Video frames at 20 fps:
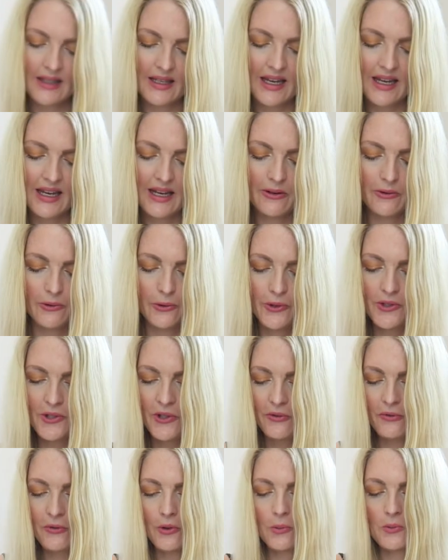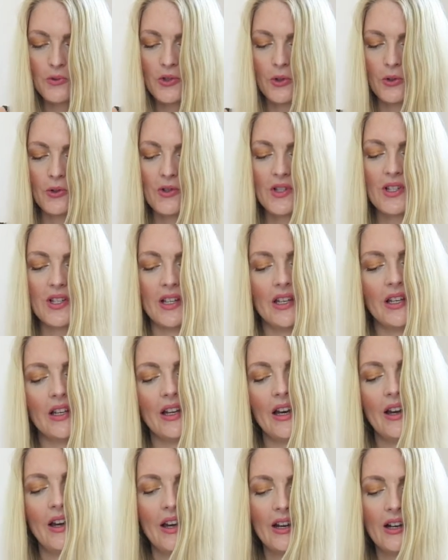Then also from Johnson,
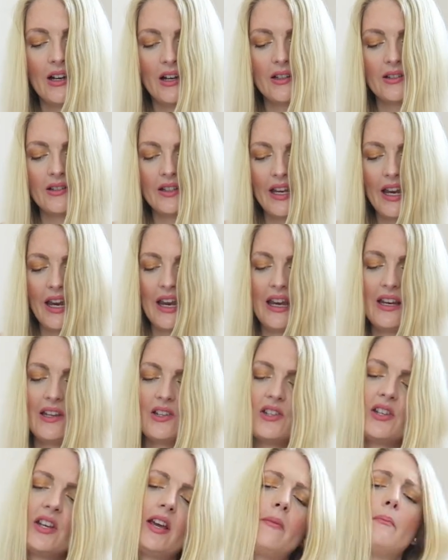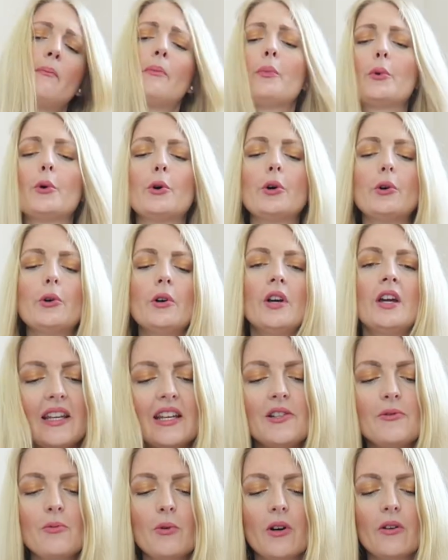I got a shampoo.
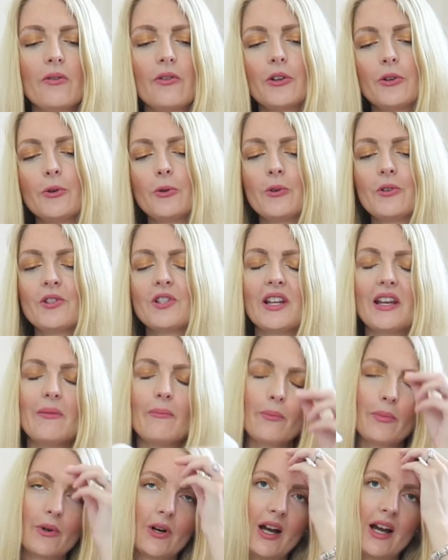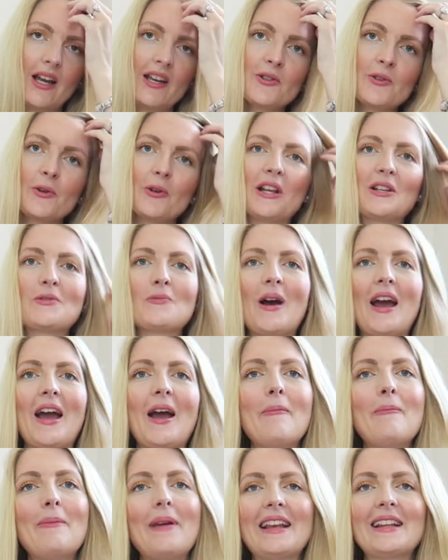These were reduced in price, so that's
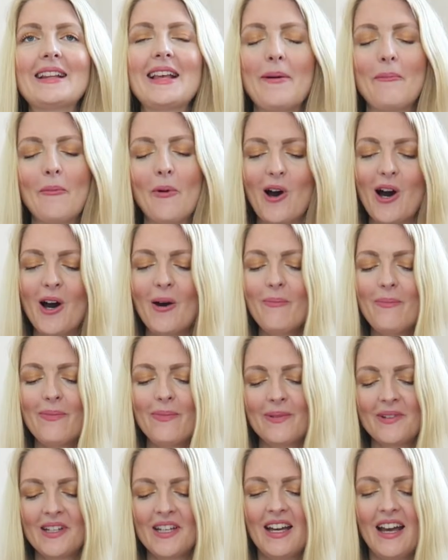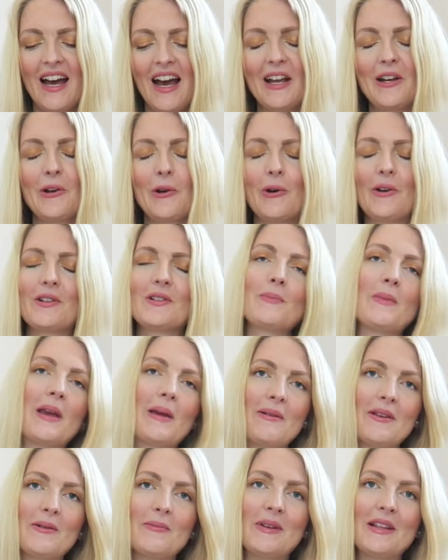why I picked them up. I know it's
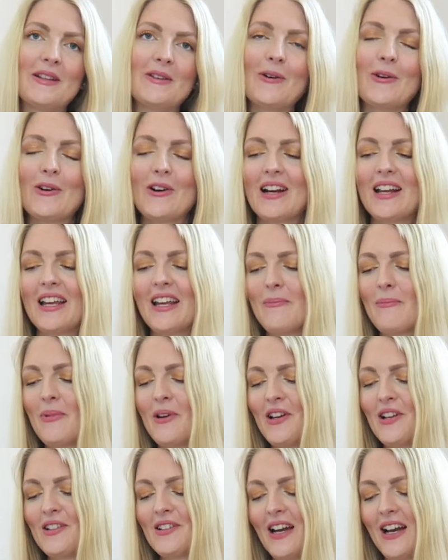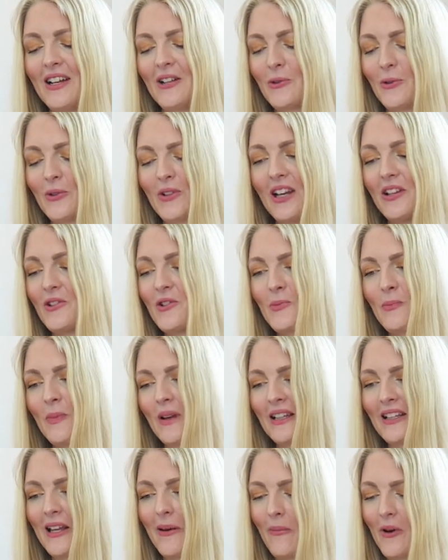maybe a bit early, but I thought I just
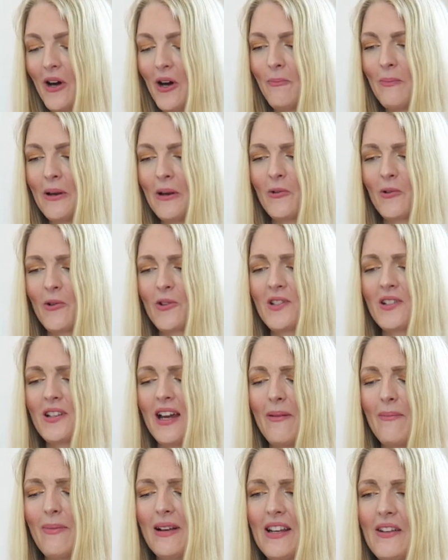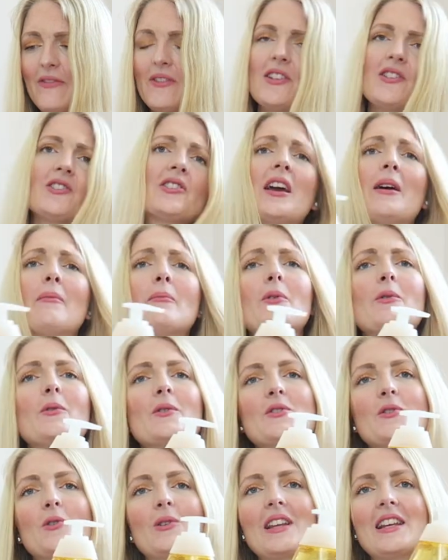picked them up because I believe the shampoo
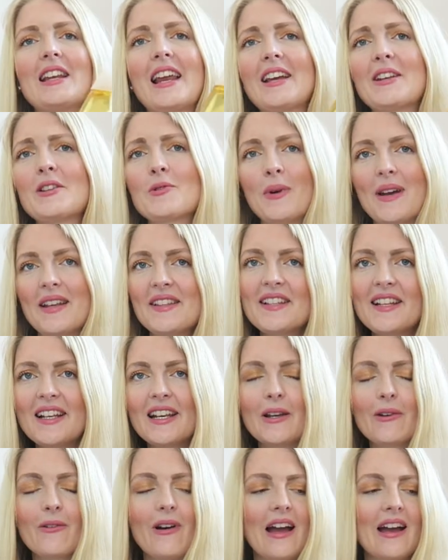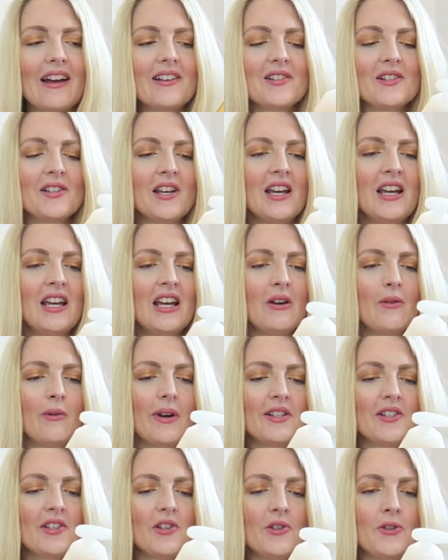was only like 20 liras,
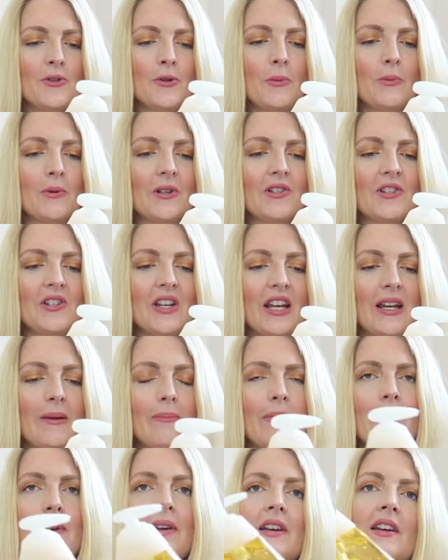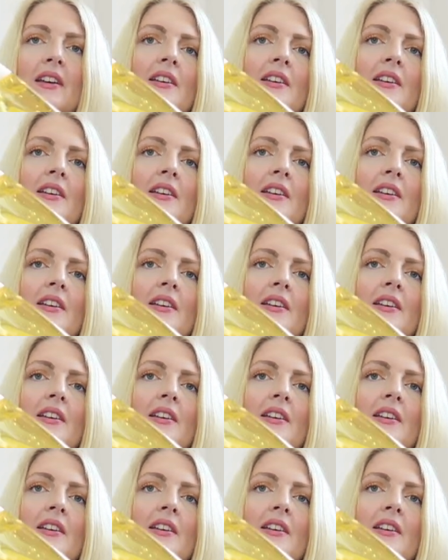which is super cheap.